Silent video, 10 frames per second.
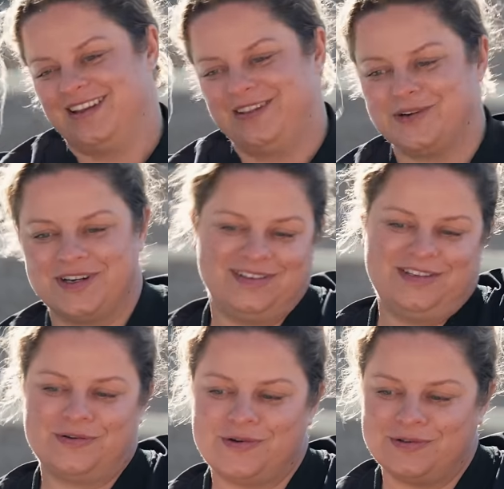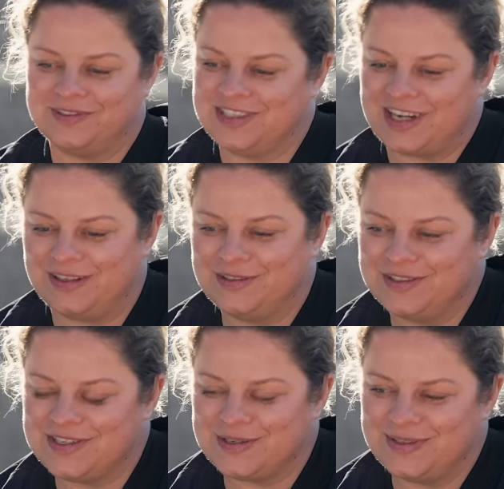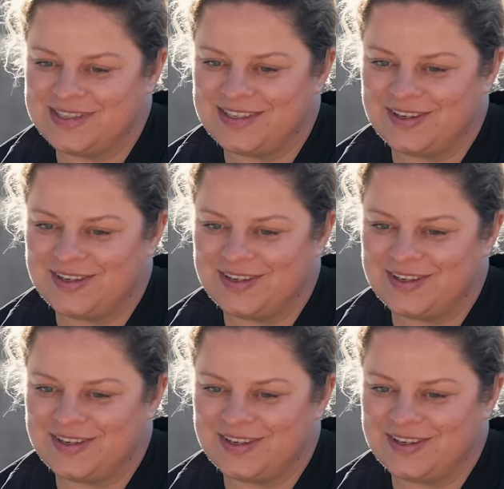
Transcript: your own childhood. So it's,